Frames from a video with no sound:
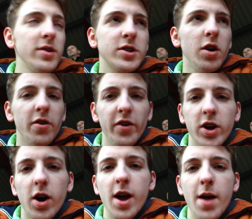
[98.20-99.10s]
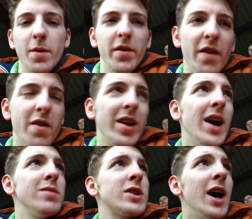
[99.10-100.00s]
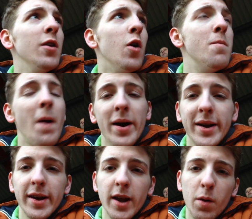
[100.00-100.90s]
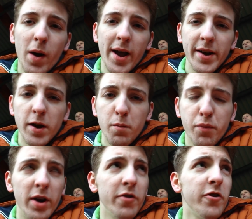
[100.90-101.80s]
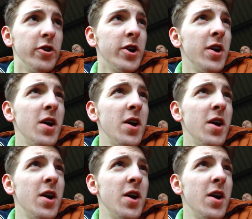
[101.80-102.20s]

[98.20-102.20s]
Sorry if you can't hear me, a very loud tannoy back in the away end at Brentford.